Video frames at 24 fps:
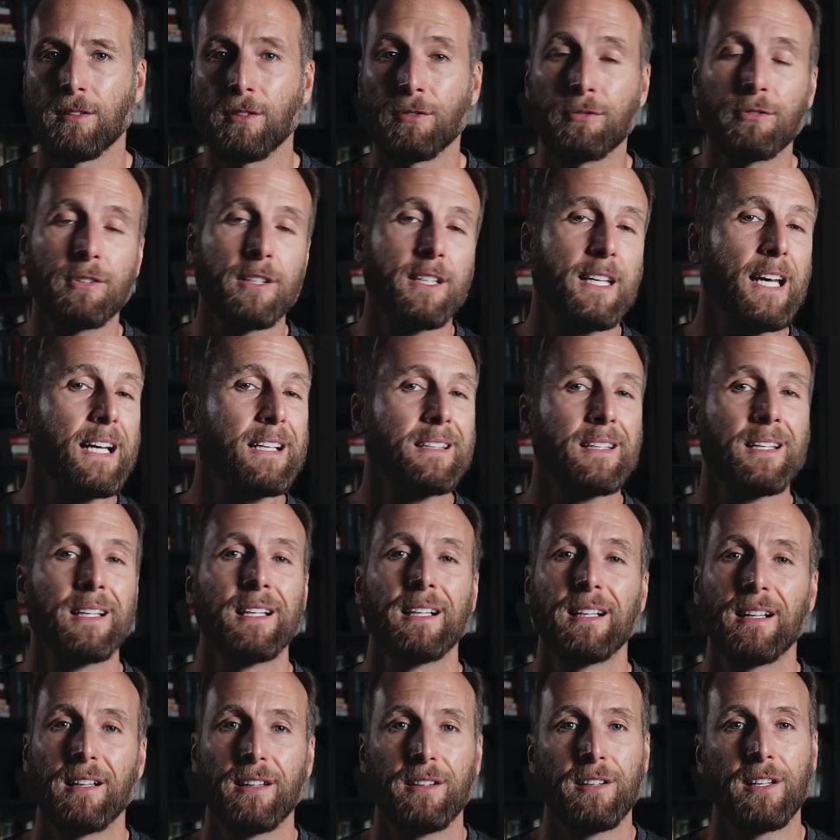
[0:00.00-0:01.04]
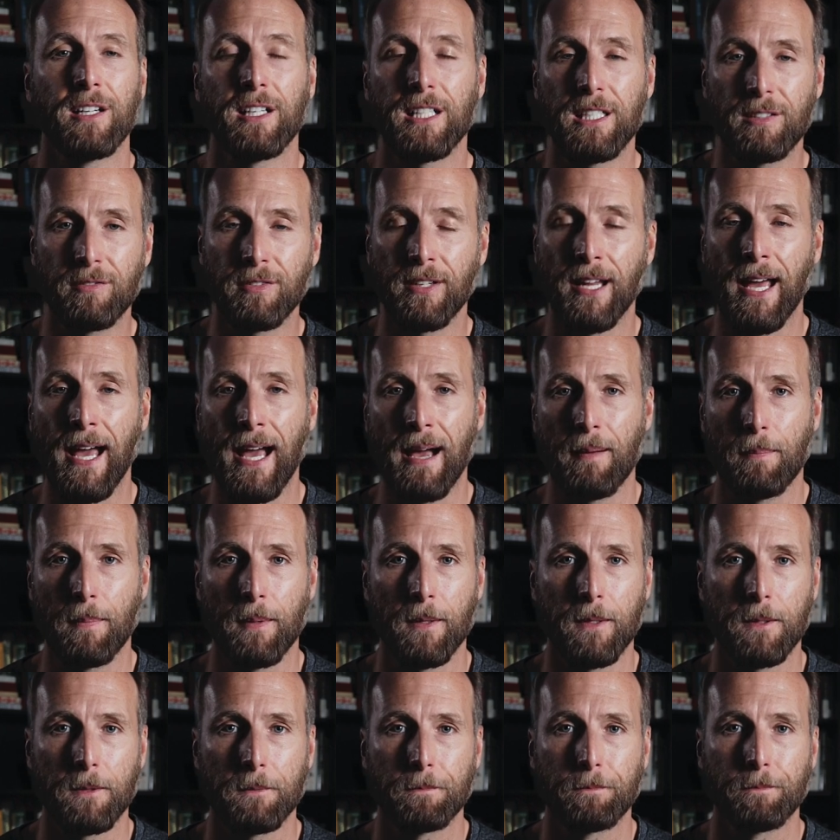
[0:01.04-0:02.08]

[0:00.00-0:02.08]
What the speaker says: to forget that it even happened.